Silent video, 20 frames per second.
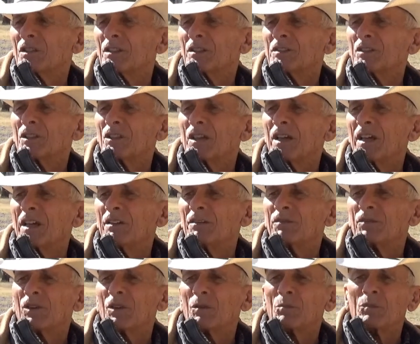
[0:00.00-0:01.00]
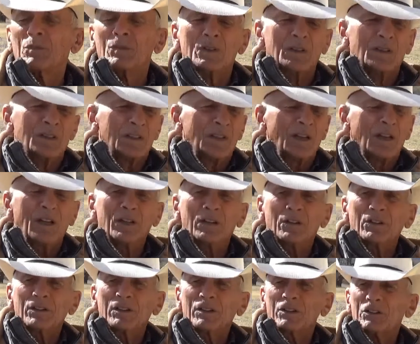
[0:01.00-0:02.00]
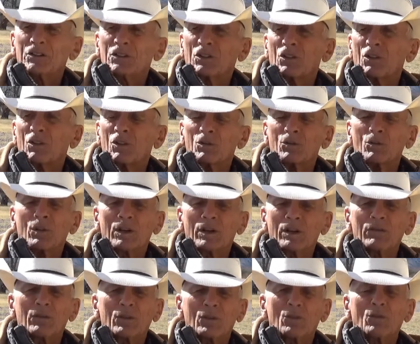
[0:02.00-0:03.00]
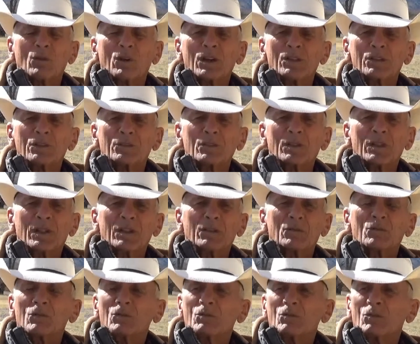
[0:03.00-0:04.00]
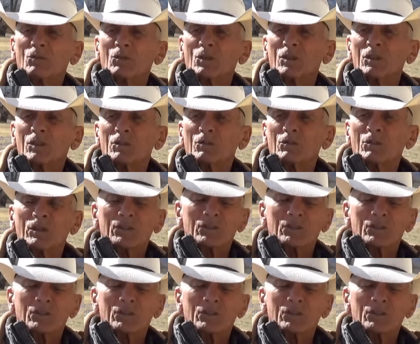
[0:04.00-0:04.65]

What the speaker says: today from 100 years ago or whatever it was. And we